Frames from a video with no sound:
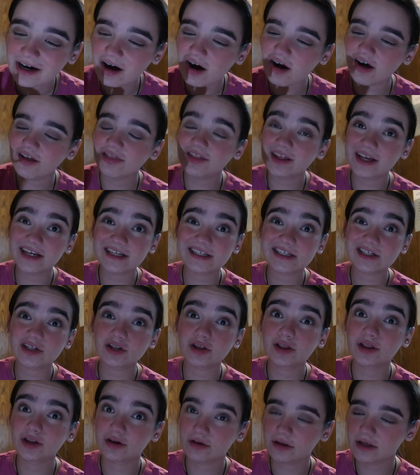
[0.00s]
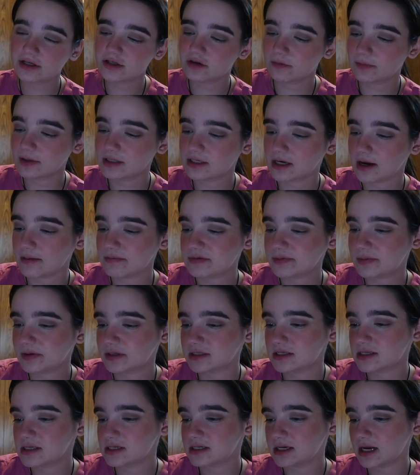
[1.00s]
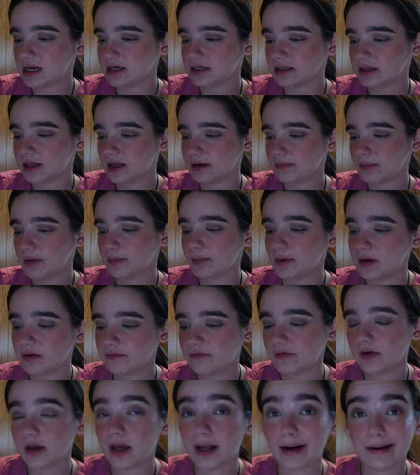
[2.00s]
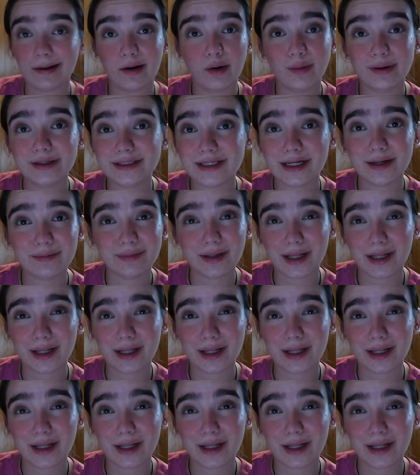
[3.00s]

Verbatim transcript: on this literally so many times, but it's the Dandelion by Benefit, and I always end